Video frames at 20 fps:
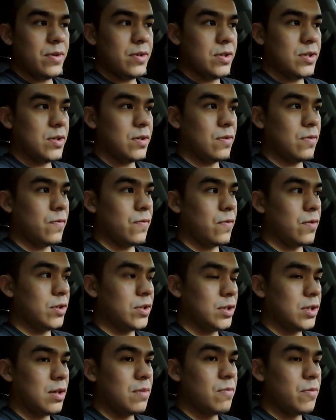So for
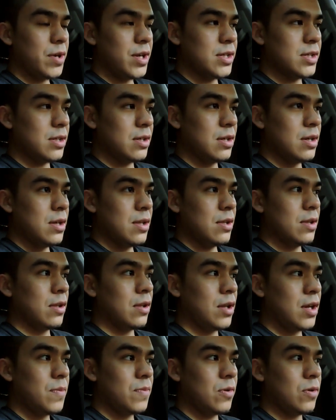some reason the
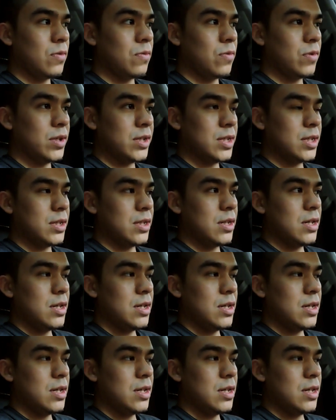light bulb was